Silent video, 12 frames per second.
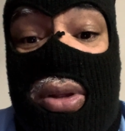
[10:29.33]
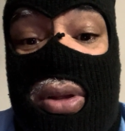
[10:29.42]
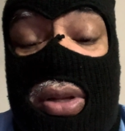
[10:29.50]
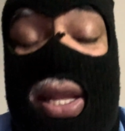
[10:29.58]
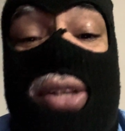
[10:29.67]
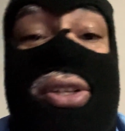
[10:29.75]

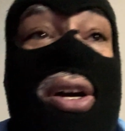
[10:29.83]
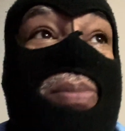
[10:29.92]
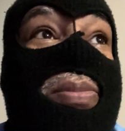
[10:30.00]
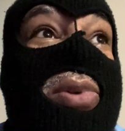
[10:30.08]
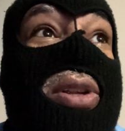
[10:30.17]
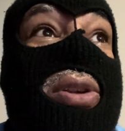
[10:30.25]
that
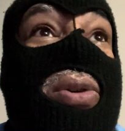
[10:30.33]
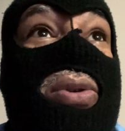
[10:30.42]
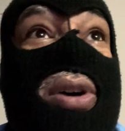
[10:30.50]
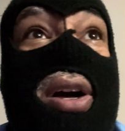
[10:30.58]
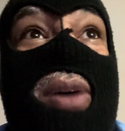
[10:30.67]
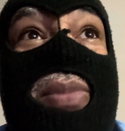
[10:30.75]
jump in your
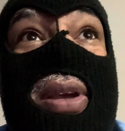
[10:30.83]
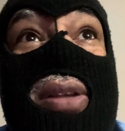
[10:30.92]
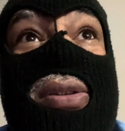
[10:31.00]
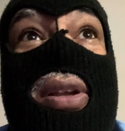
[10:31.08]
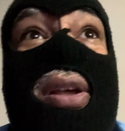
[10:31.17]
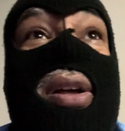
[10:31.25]

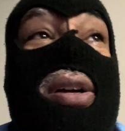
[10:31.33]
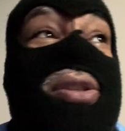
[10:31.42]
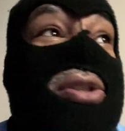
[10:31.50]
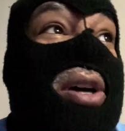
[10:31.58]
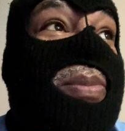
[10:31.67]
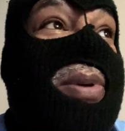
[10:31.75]
comments, or
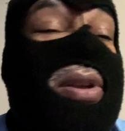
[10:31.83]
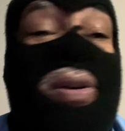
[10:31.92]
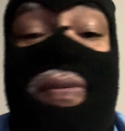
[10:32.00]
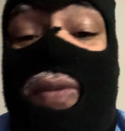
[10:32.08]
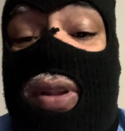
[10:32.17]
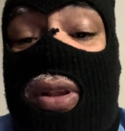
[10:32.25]
jump in your
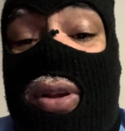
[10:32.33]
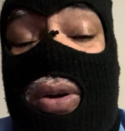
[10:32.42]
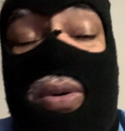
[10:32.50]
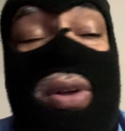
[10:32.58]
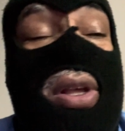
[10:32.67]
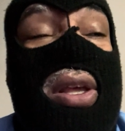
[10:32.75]

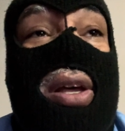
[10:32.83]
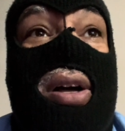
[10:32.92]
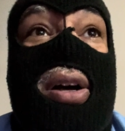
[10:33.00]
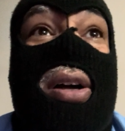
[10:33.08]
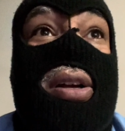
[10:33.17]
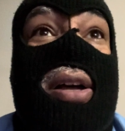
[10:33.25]
video,
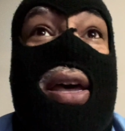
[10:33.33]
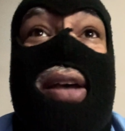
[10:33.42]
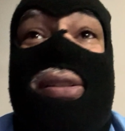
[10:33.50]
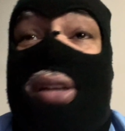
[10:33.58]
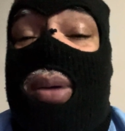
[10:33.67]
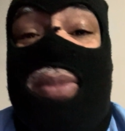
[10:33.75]
have
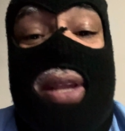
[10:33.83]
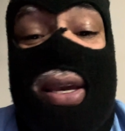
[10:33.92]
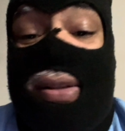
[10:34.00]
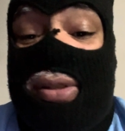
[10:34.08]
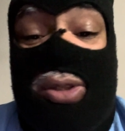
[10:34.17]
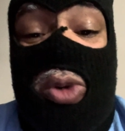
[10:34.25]
something
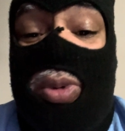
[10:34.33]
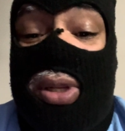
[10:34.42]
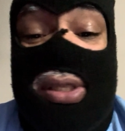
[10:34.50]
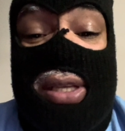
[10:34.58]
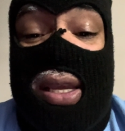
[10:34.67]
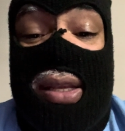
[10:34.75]
negative, stupid to
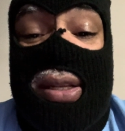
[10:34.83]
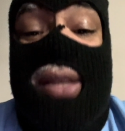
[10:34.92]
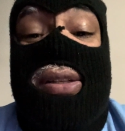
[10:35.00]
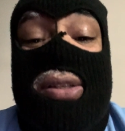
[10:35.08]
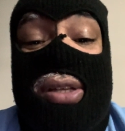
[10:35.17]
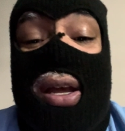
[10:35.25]
say. That's
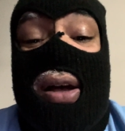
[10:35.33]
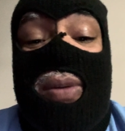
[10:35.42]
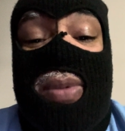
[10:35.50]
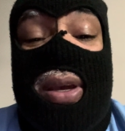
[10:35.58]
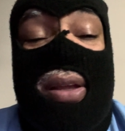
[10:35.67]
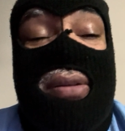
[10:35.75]
a child,
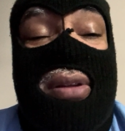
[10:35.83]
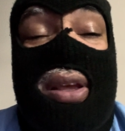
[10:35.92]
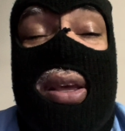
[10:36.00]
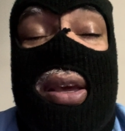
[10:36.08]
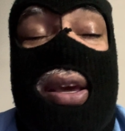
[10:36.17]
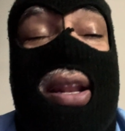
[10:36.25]
man.
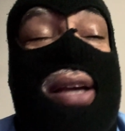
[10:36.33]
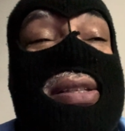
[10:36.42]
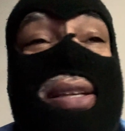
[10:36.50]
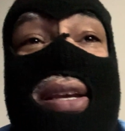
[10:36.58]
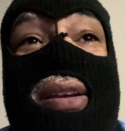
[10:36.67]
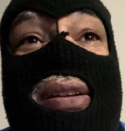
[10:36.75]
And like I
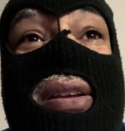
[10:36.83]
say,